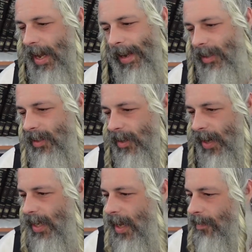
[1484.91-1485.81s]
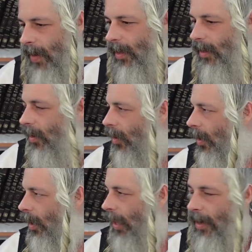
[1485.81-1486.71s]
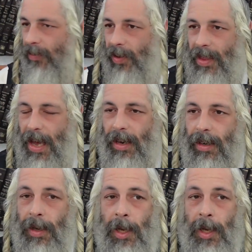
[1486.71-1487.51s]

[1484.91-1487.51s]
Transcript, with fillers: I can't make a life with that.